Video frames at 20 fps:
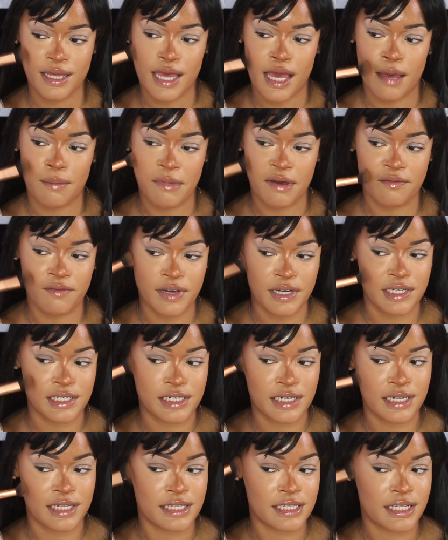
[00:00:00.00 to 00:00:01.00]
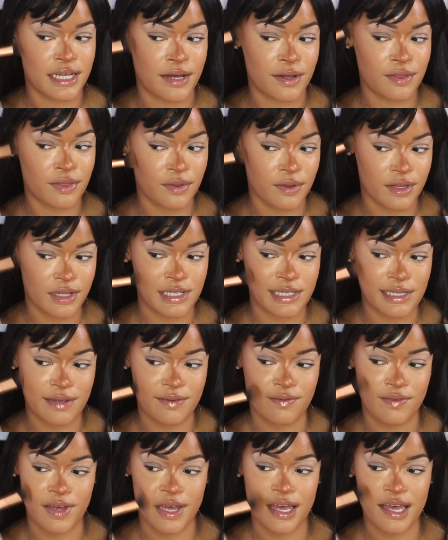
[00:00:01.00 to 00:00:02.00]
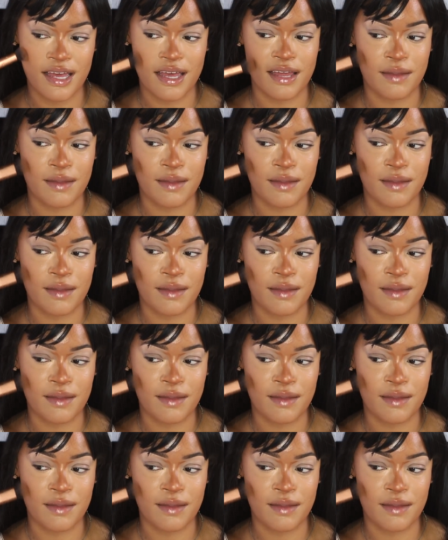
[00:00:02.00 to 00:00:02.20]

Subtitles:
and my friend Chantel threw this event,